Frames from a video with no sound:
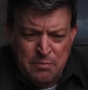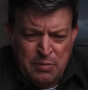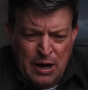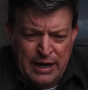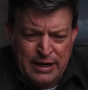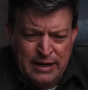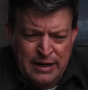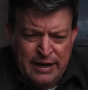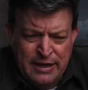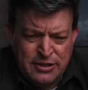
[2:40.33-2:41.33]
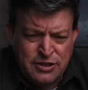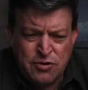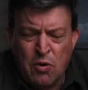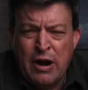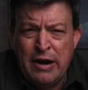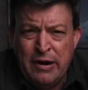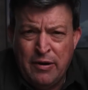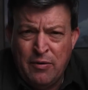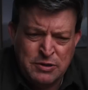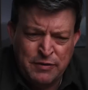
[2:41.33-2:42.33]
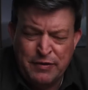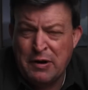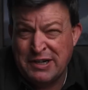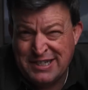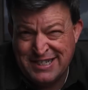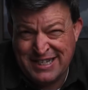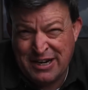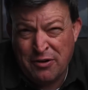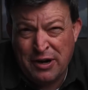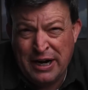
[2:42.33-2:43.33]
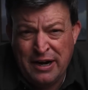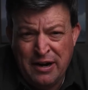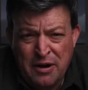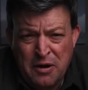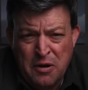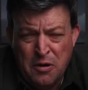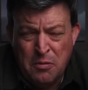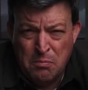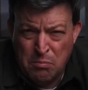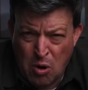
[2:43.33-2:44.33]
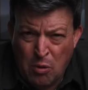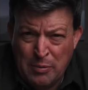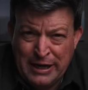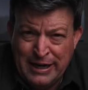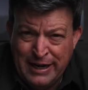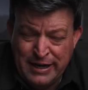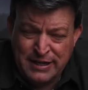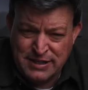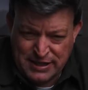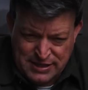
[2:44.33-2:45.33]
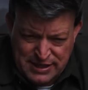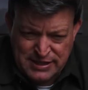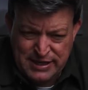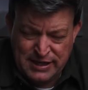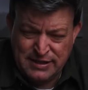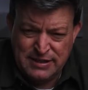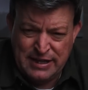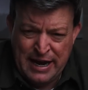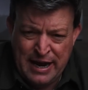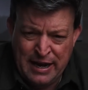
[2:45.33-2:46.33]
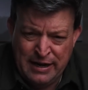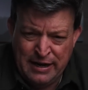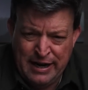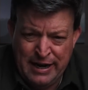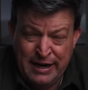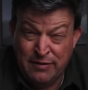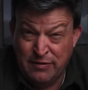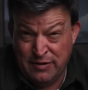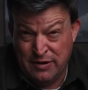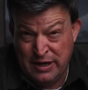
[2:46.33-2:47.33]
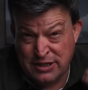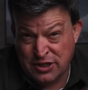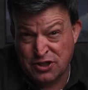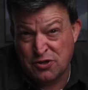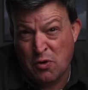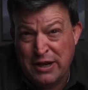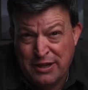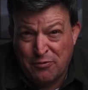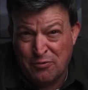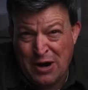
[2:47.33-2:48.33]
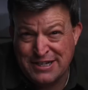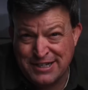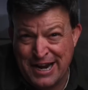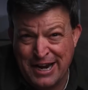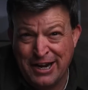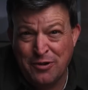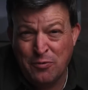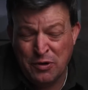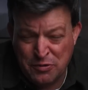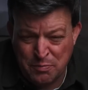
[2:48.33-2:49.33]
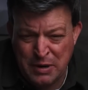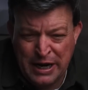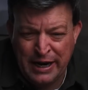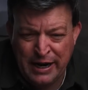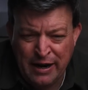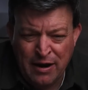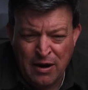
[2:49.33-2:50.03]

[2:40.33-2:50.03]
But his story was a very searing moment in his existence, and it is a story that resonated with me